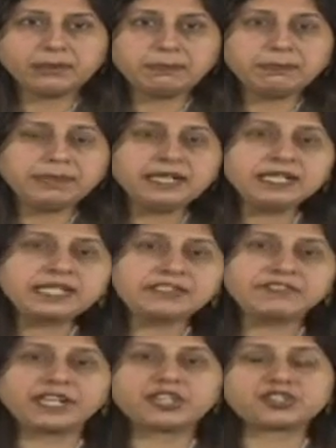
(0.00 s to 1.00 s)
Mean
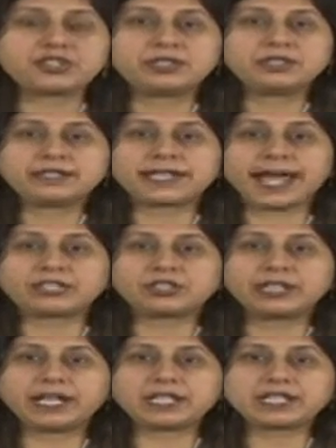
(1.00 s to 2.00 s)
deviation
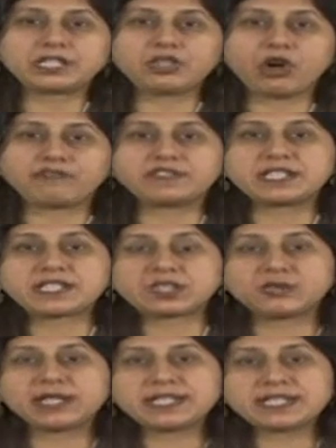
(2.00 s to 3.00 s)
calculated of
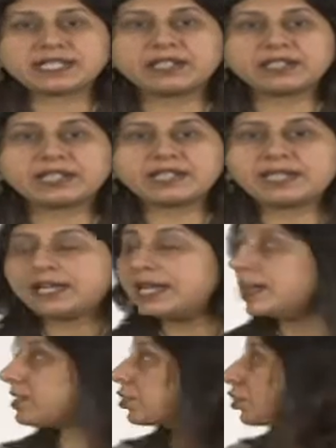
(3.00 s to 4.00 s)
discrete series
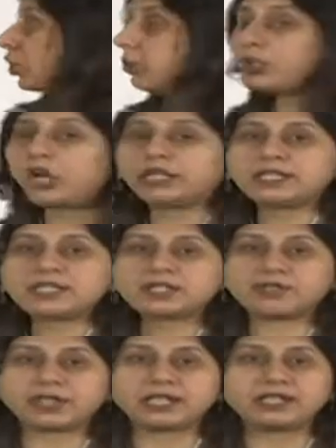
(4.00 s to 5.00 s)
is shown on the
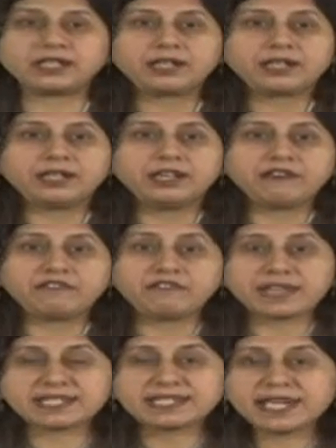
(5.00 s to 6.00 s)
screen,
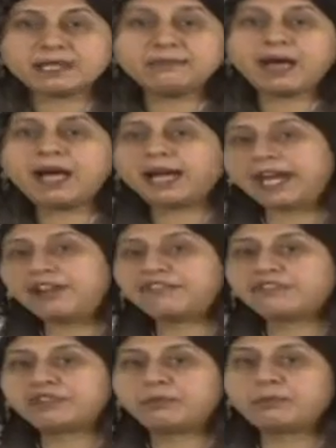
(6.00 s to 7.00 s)
where sigma
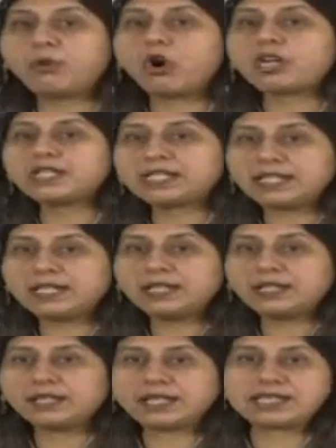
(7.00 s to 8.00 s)
f mod
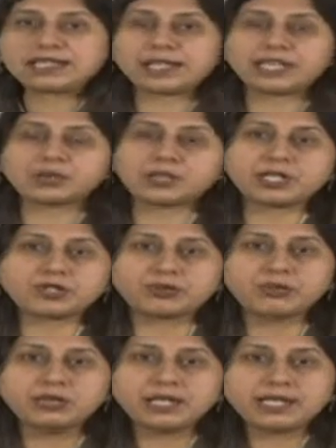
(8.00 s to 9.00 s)
D is equal
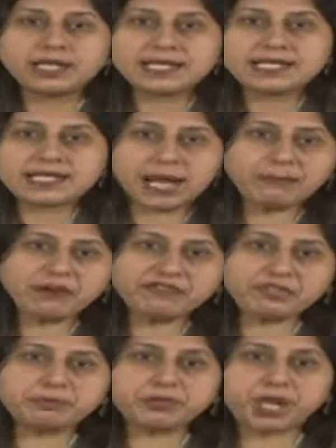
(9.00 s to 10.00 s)
to sum
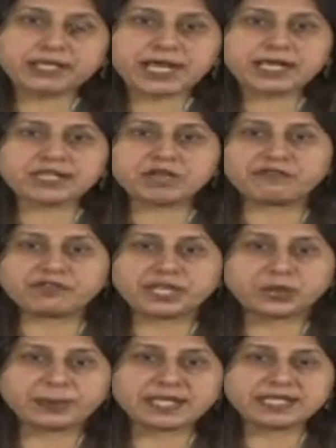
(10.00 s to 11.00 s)
of the products of
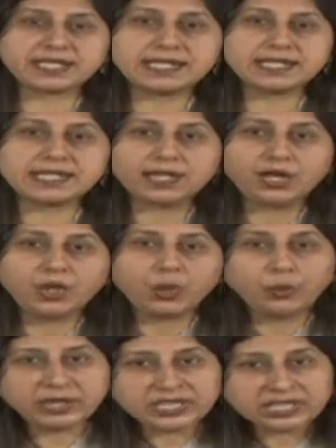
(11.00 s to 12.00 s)
frequencies
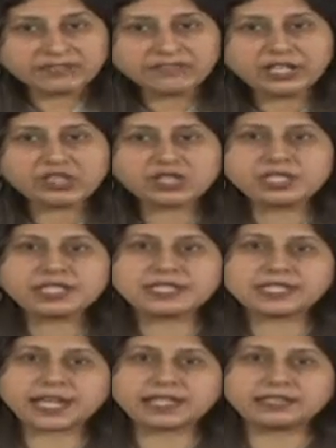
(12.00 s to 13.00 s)
with
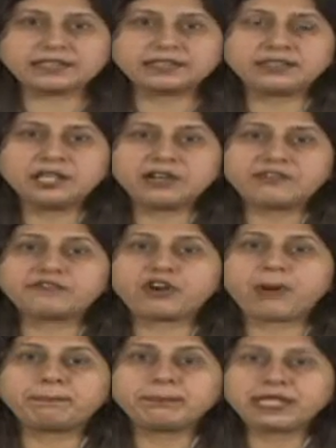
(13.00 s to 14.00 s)
deviations taken
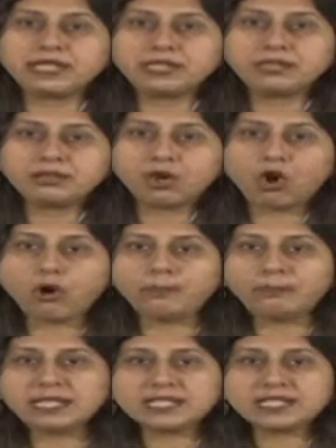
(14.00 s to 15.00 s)
from mean or
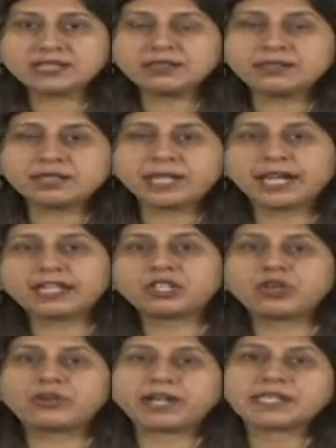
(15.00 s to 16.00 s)
median
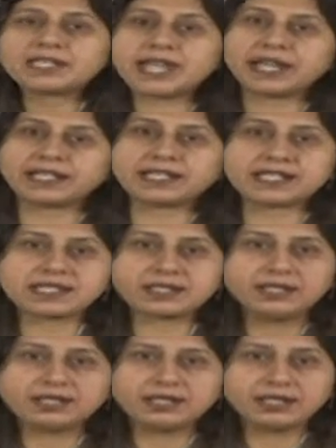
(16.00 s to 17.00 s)
ignoring signs.
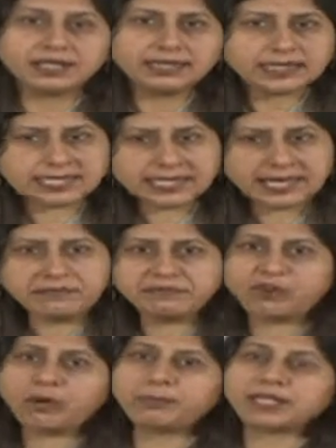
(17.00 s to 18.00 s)
The same
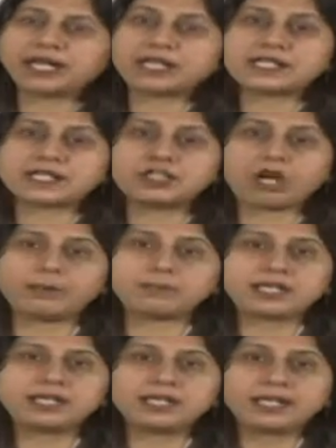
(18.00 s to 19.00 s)
formula is
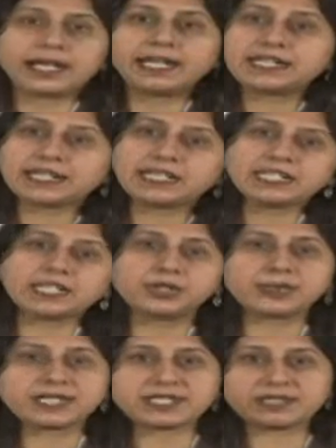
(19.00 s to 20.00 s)
adopted in
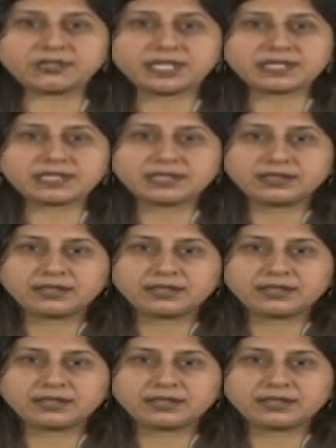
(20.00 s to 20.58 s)
continuous series.